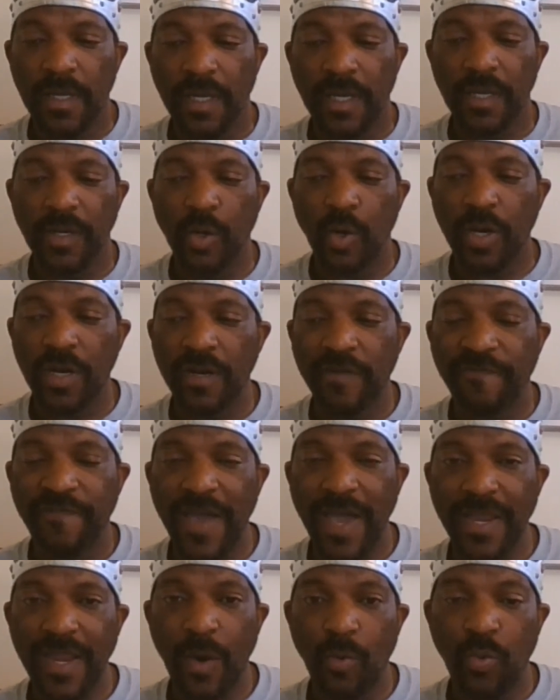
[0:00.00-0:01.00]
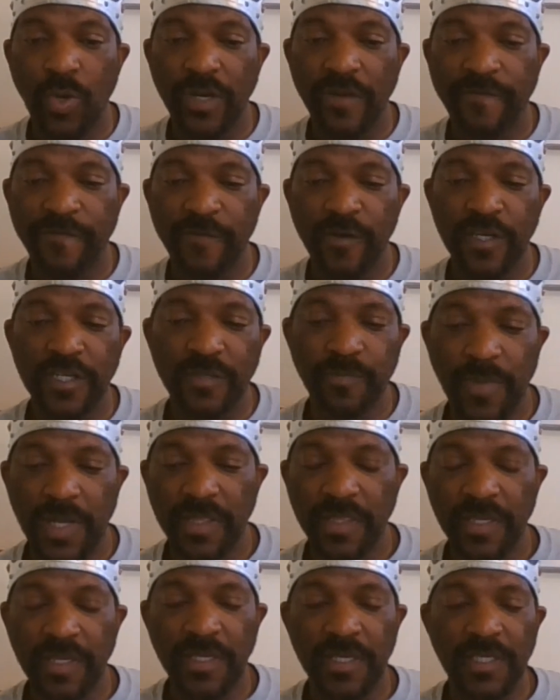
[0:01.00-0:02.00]
In order to find out what the first
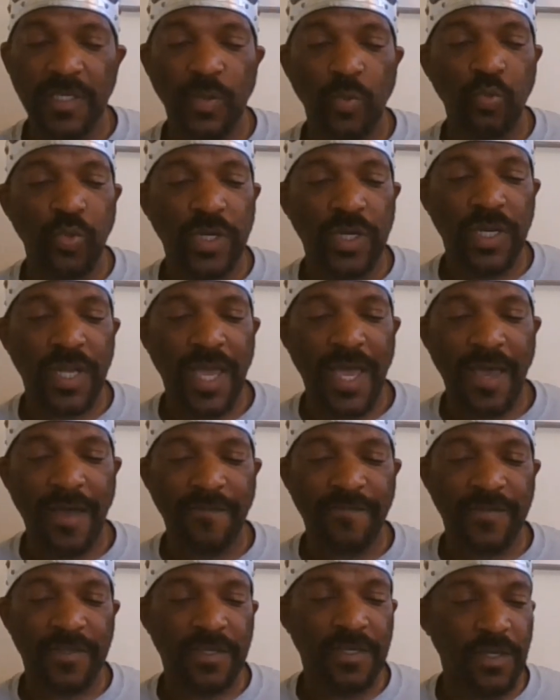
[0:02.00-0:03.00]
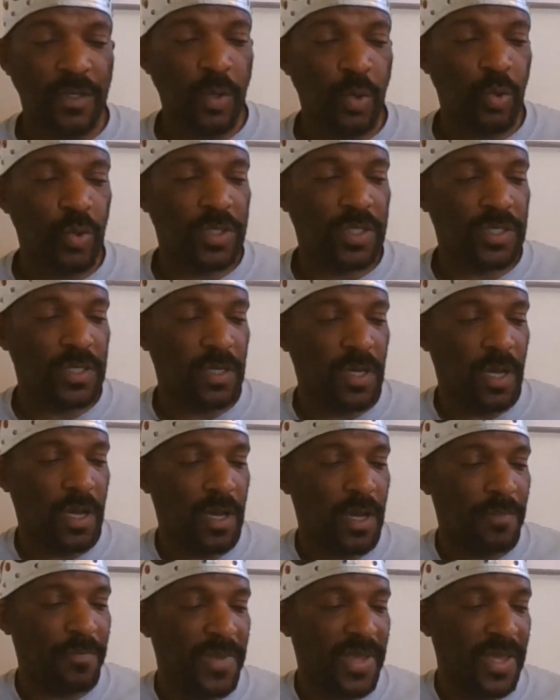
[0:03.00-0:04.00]
month is, we're going to have to go
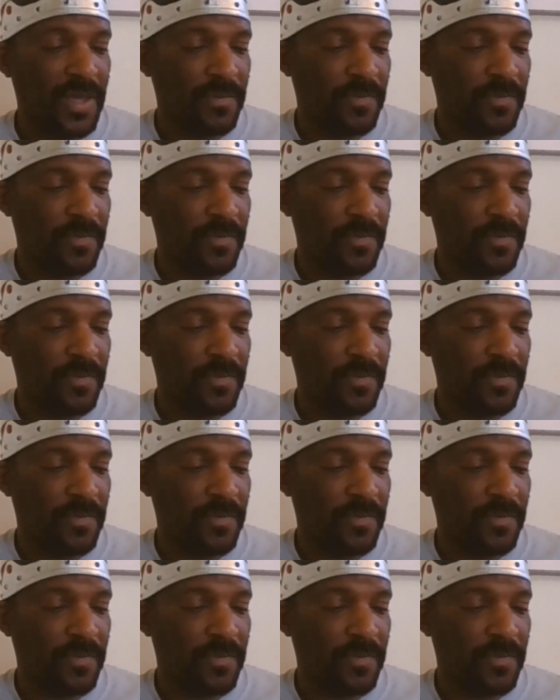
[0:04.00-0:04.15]
to